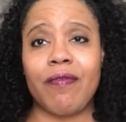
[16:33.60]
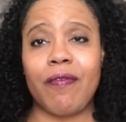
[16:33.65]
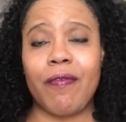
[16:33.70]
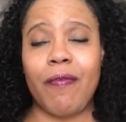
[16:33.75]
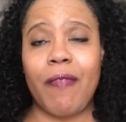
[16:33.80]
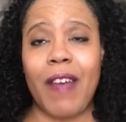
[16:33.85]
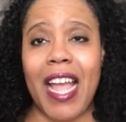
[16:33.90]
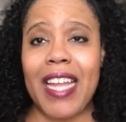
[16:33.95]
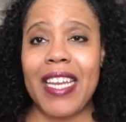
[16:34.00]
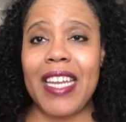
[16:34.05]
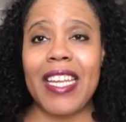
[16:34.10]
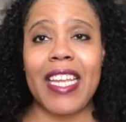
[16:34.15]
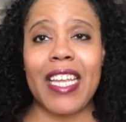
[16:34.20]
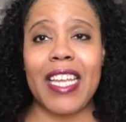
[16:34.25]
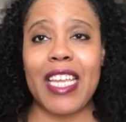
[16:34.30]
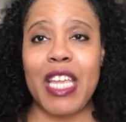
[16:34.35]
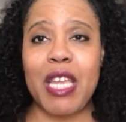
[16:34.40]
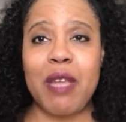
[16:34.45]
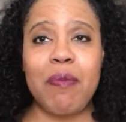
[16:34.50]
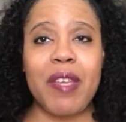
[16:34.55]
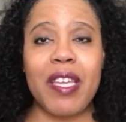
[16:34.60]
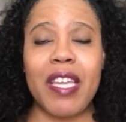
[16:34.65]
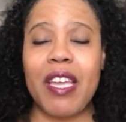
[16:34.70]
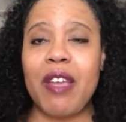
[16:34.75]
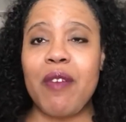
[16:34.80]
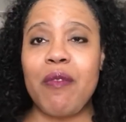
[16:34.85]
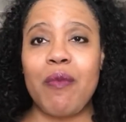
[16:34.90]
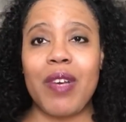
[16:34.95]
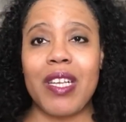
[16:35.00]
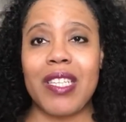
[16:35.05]
finding and keeping
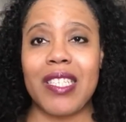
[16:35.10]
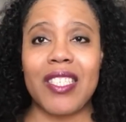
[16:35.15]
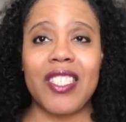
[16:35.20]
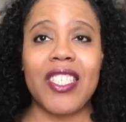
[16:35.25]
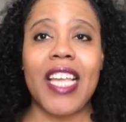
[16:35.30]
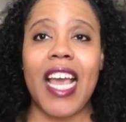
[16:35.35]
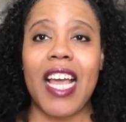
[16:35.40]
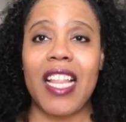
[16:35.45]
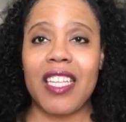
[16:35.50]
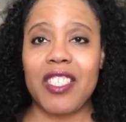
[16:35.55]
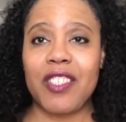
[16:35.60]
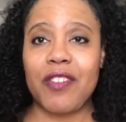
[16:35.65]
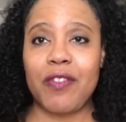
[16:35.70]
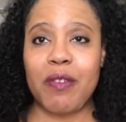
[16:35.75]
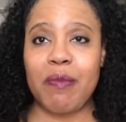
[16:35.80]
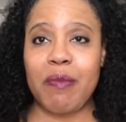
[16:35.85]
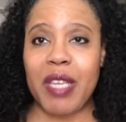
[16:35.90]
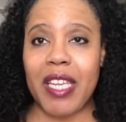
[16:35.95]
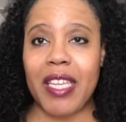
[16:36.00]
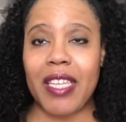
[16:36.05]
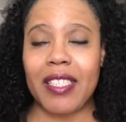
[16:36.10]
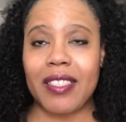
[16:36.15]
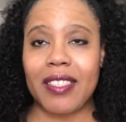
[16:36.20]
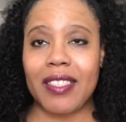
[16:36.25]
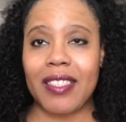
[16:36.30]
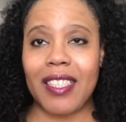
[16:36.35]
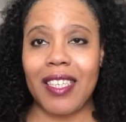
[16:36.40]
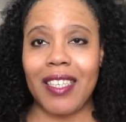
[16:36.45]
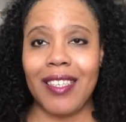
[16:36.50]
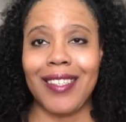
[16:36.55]
it was a challenge for me.
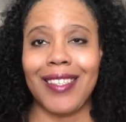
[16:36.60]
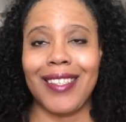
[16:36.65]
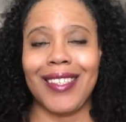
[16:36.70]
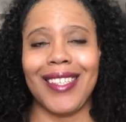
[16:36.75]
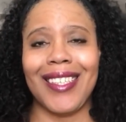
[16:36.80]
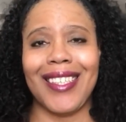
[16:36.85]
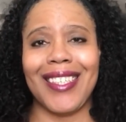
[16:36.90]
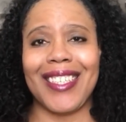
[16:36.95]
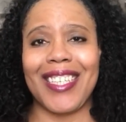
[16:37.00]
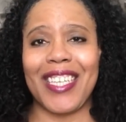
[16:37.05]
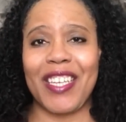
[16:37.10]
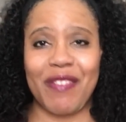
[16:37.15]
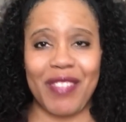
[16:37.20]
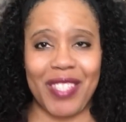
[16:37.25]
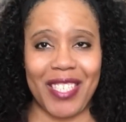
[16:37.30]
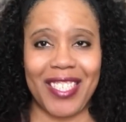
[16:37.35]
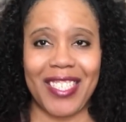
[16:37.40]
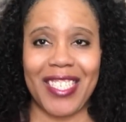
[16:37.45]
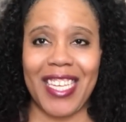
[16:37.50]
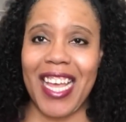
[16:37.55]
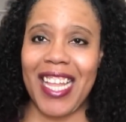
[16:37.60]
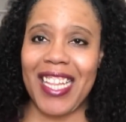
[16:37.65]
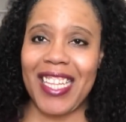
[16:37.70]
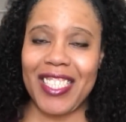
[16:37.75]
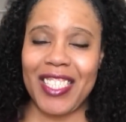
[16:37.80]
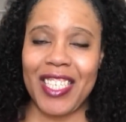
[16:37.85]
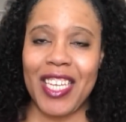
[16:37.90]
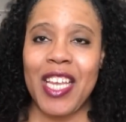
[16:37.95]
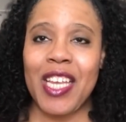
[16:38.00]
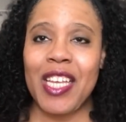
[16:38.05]
It was a
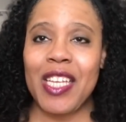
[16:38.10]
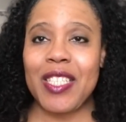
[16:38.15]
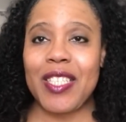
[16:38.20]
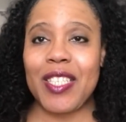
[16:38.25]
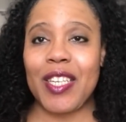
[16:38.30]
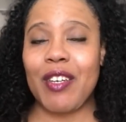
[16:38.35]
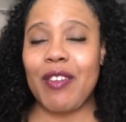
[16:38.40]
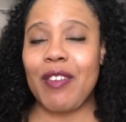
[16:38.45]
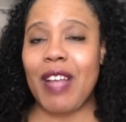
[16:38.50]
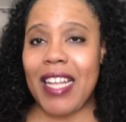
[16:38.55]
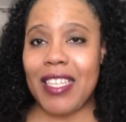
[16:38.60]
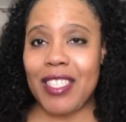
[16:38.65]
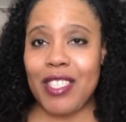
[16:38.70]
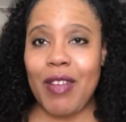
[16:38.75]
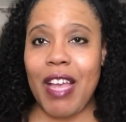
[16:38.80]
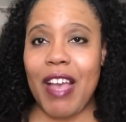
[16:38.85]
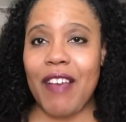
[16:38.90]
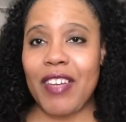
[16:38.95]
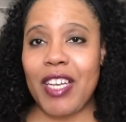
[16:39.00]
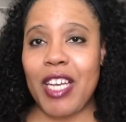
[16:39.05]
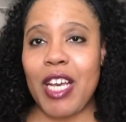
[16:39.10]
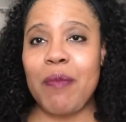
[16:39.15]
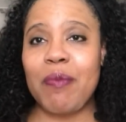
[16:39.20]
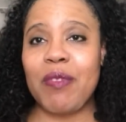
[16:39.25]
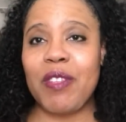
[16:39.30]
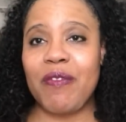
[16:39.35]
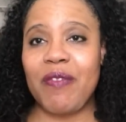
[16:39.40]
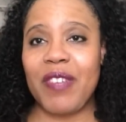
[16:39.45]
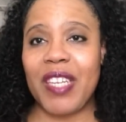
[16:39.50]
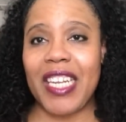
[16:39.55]
challenge. So I do have a
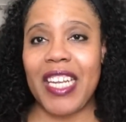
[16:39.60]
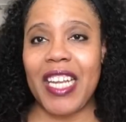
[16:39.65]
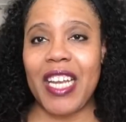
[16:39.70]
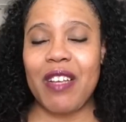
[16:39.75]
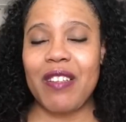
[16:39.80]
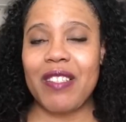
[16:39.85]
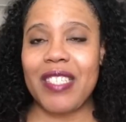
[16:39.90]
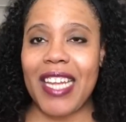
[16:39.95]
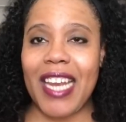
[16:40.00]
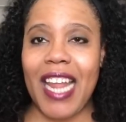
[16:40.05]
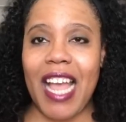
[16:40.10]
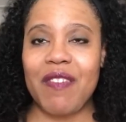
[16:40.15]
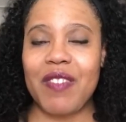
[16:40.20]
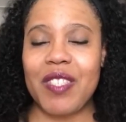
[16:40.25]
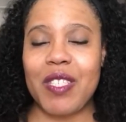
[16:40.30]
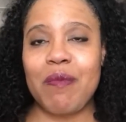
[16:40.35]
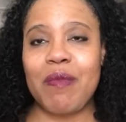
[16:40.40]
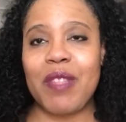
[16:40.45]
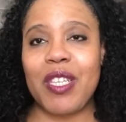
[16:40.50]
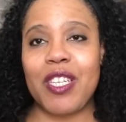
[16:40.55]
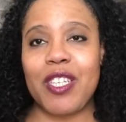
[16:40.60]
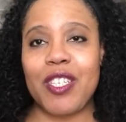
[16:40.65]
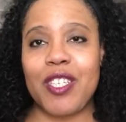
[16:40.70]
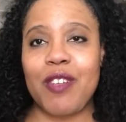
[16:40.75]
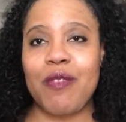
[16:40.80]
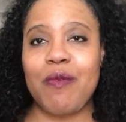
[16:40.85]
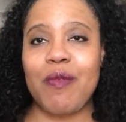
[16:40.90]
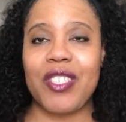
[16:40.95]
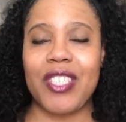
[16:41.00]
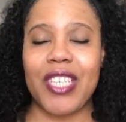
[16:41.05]
couple of videos that have something to
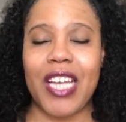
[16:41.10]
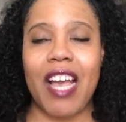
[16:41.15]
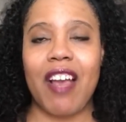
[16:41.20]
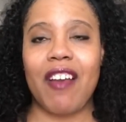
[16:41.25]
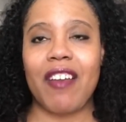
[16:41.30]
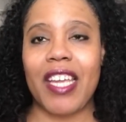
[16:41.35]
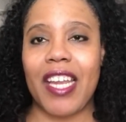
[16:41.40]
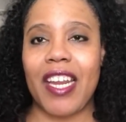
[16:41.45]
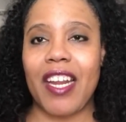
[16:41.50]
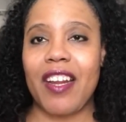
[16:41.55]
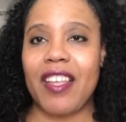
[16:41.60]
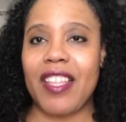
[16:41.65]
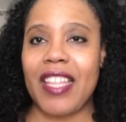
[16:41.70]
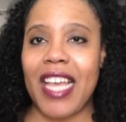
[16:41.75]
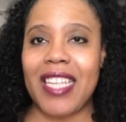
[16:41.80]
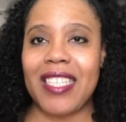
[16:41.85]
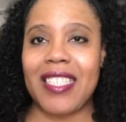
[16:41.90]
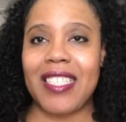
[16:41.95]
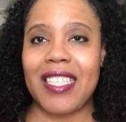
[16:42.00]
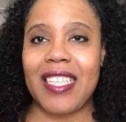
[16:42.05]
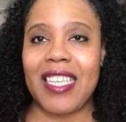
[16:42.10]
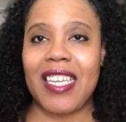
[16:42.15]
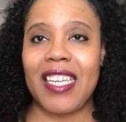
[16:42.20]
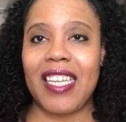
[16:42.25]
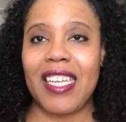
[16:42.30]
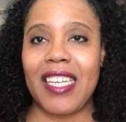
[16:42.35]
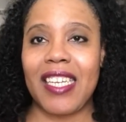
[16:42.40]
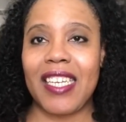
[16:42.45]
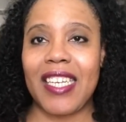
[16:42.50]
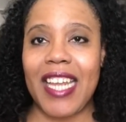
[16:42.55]
do with childcare. That's
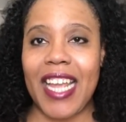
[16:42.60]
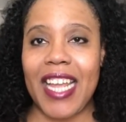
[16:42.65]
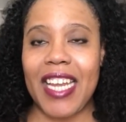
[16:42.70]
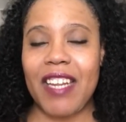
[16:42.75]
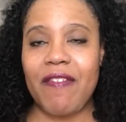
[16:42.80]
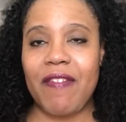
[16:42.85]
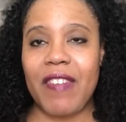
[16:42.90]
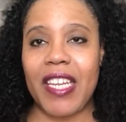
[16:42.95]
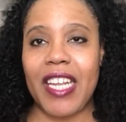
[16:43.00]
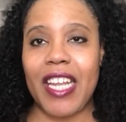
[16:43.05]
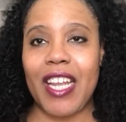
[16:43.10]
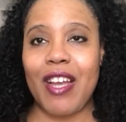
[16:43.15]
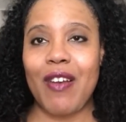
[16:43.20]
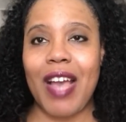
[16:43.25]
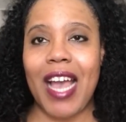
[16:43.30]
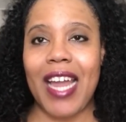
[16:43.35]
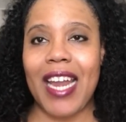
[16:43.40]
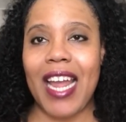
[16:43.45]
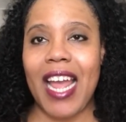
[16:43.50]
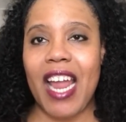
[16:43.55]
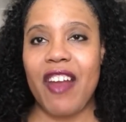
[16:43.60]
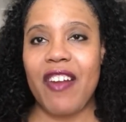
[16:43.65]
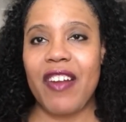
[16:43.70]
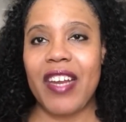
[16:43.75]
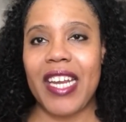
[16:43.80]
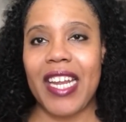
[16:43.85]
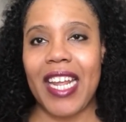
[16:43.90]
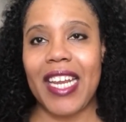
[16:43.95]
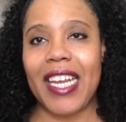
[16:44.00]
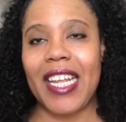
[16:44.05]
the nanny video, how to hire
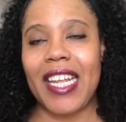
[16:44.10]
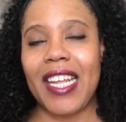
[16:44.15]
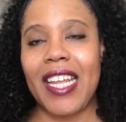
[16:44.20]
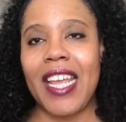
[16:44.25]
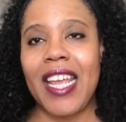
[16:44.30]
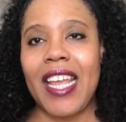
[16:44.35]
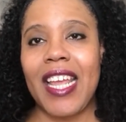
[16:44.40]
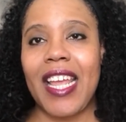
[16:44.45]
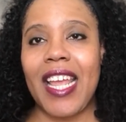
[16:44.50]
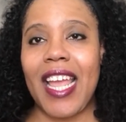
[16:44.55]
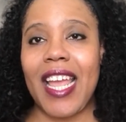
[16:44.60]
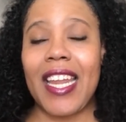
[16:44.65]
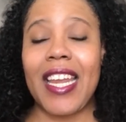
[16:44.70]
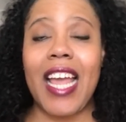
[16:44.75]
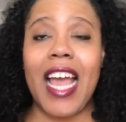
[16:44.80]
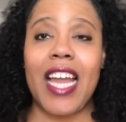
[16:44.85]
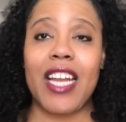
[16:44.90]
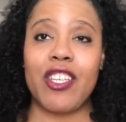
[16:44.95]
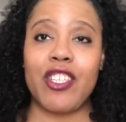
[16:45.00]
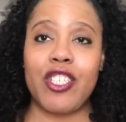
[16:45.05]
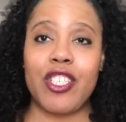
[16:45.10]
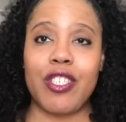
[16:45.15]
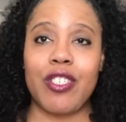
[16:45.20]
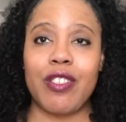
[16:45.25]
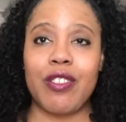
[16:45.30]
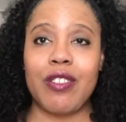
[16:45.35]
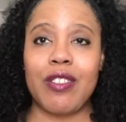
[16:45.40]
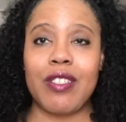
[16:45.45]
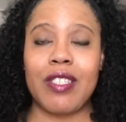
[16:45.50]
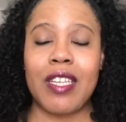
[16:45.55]
a nanny, and how to
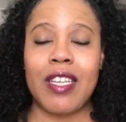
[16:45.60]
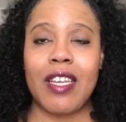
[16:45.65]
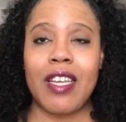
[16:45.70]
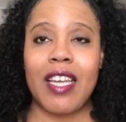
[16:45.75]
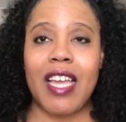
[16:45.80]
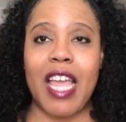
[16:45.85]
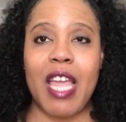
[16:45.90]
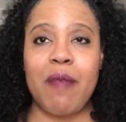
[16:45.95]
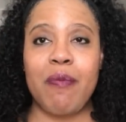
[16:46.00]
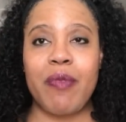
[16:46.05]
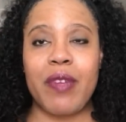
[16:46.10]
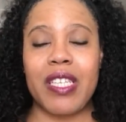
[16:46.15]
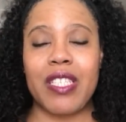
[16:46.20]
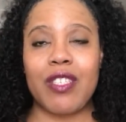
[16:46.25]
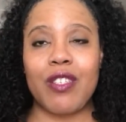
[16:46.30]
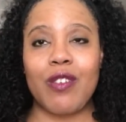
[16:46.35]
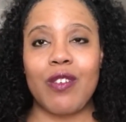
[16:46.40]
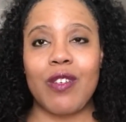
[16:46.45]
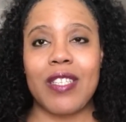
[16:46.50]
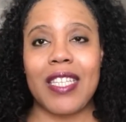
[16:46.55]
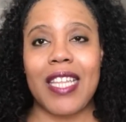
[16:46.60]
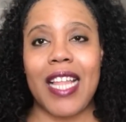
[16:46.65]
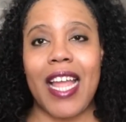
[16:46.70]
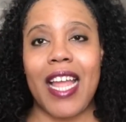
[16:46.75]
choose a preschool